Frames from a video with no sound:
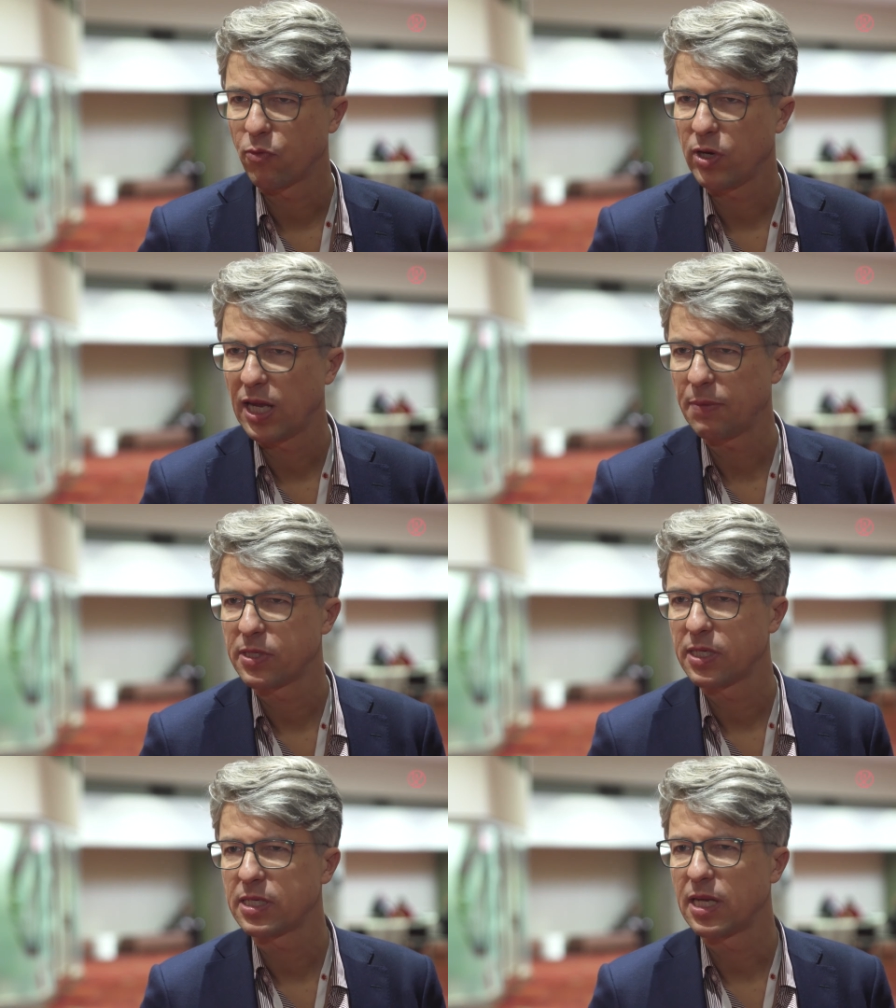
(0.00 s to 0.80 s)

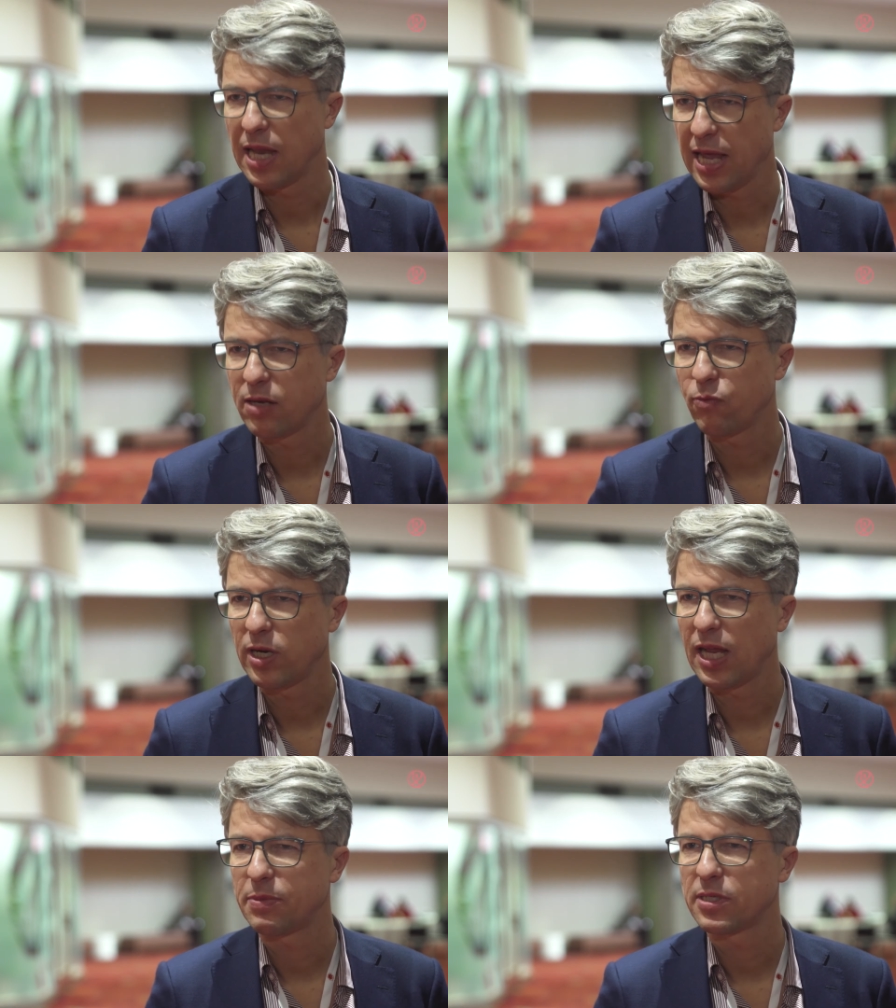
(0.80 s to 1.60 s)
relapses, late
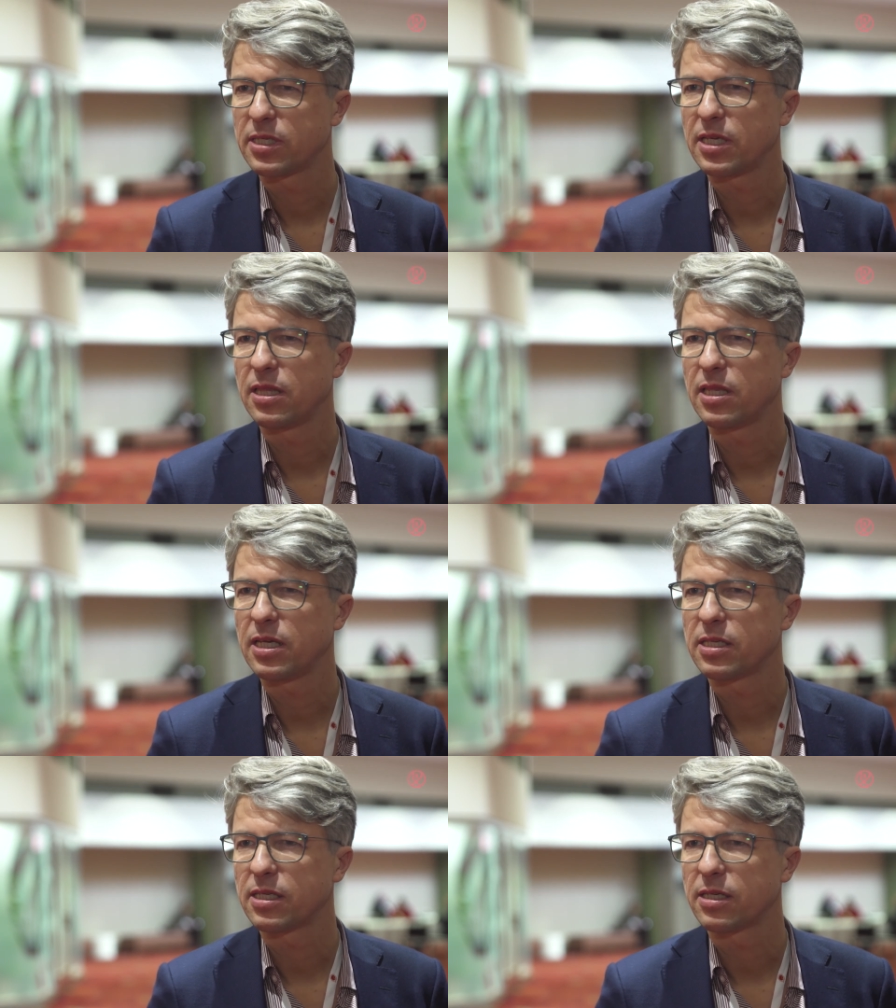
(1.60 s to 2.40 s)
relapses in
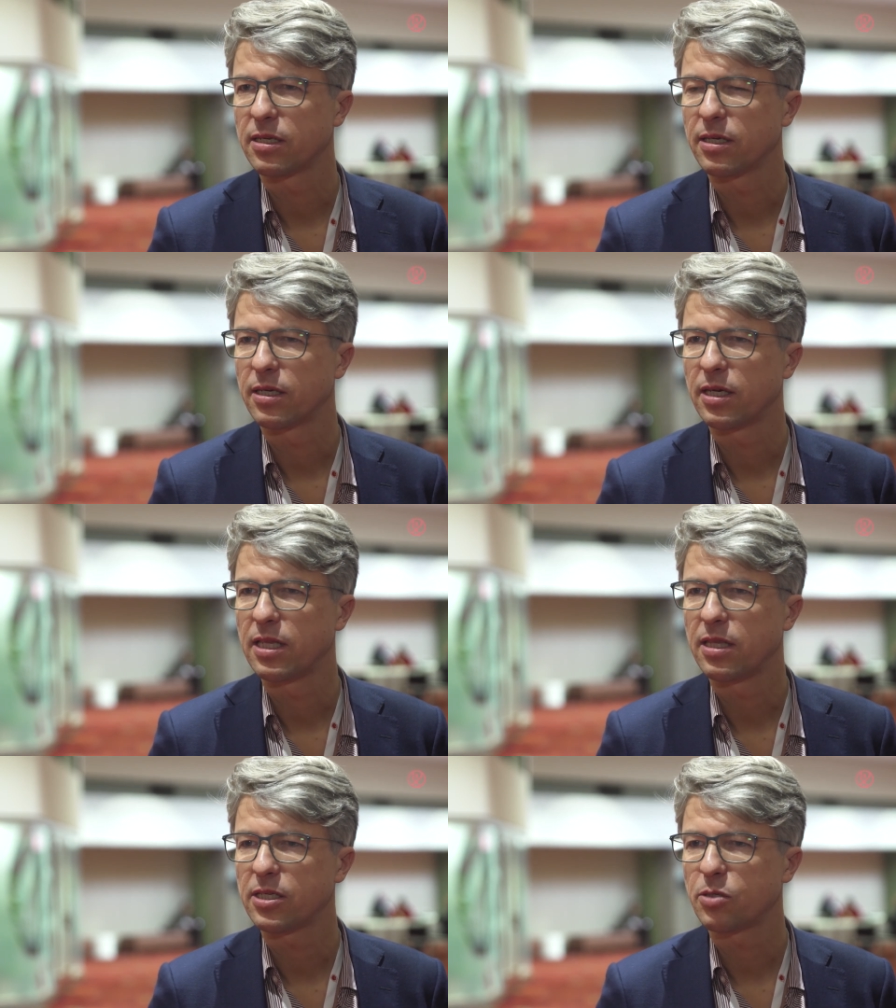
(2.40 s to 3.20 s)
these, uh,
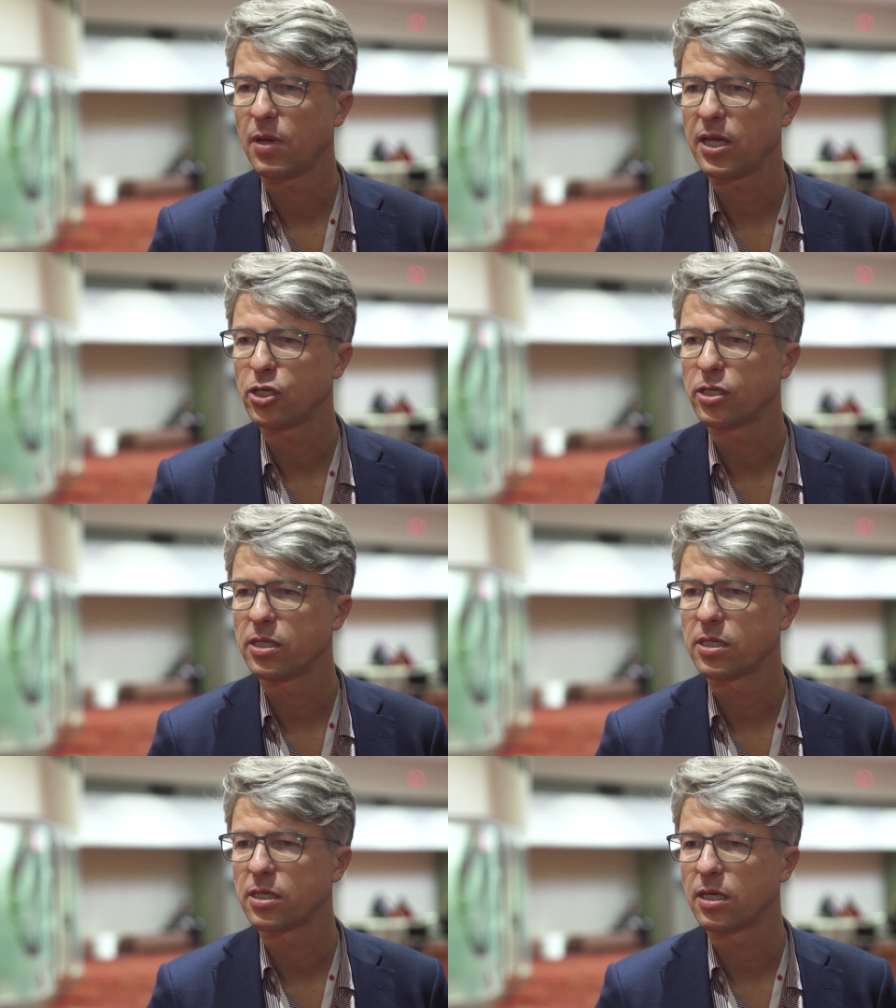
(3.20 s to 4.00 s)
in these
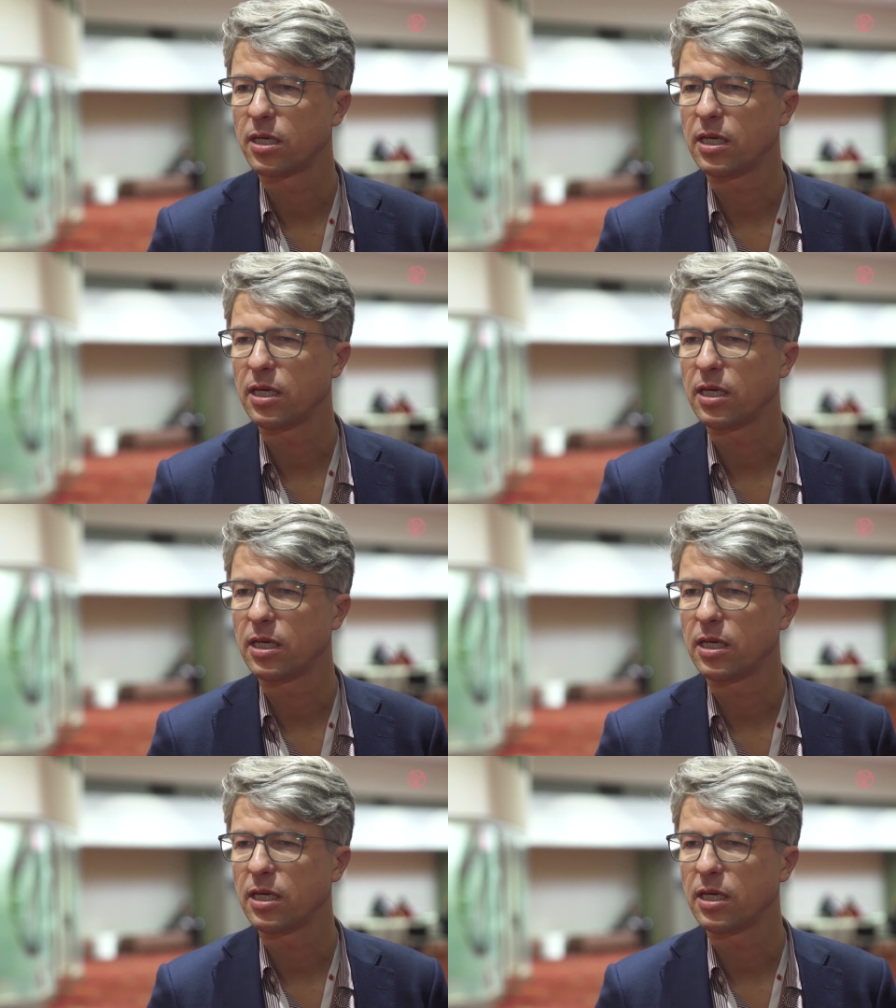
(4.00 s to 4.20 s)
patients,